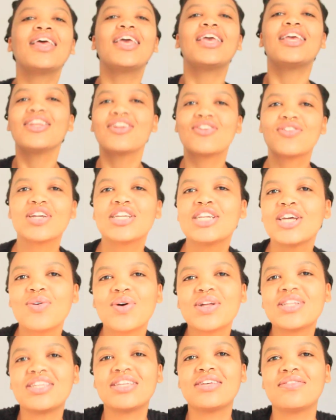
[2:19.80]
in
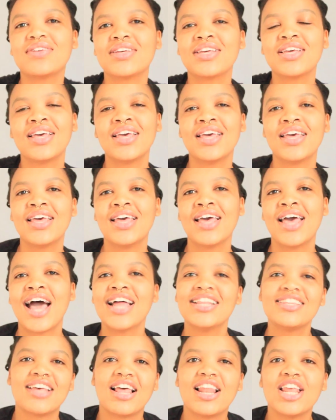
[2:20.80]
Krotoa TV
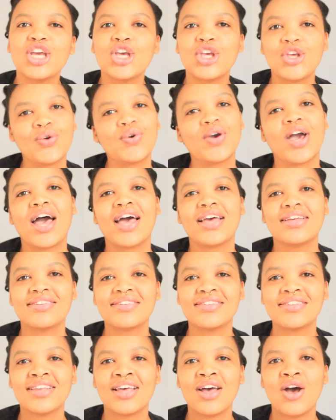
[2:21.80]
telling you
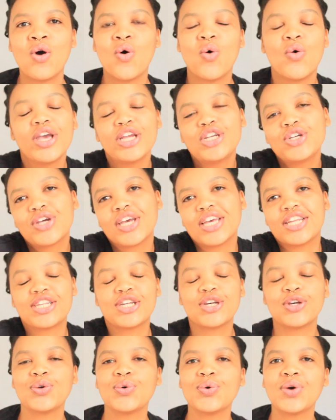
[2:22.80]
guys or
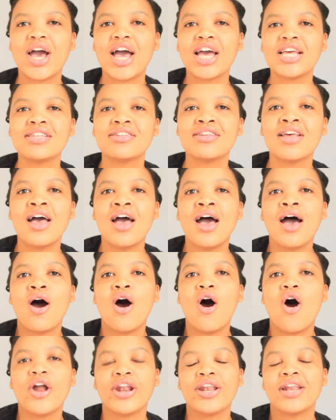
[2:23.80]
educating you guys
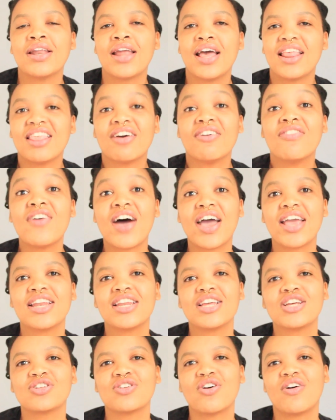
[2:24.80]
on the
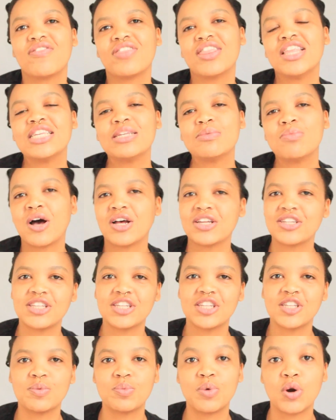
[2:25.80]
findings of this
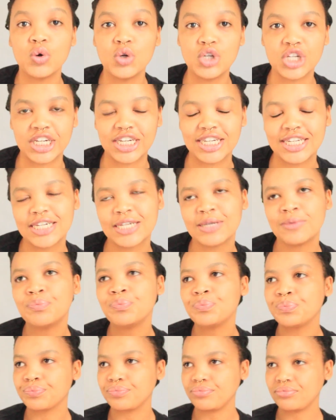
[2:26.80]
master's project.
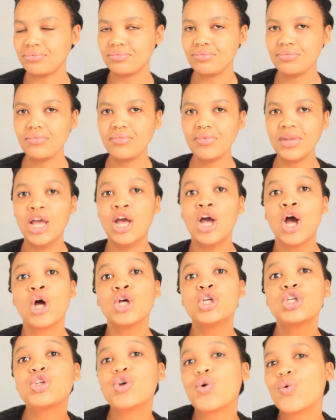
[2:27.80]

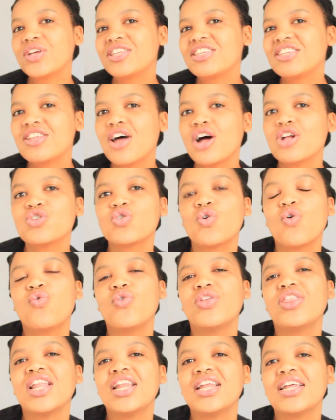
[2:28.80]
So it starts off
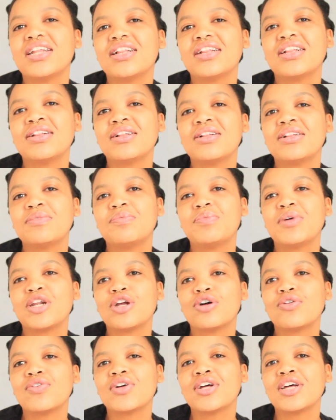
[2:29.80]
with a little bit
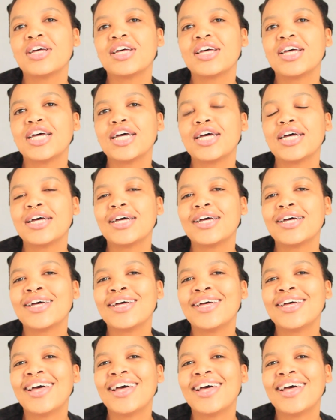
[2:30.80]
of a, a